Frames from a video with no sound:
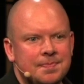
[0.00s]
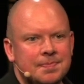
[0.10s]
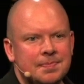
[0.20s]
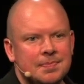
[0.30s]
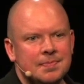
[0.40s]

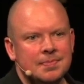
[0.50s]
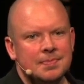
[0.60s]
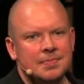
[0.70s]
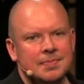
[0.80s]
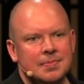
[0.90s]

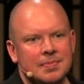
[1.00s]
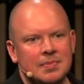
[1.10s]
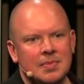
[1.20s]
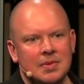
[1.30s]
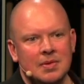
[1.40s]

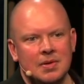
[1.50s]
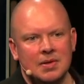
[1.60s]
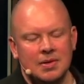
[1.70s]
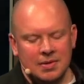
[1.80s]
Nobody speaks.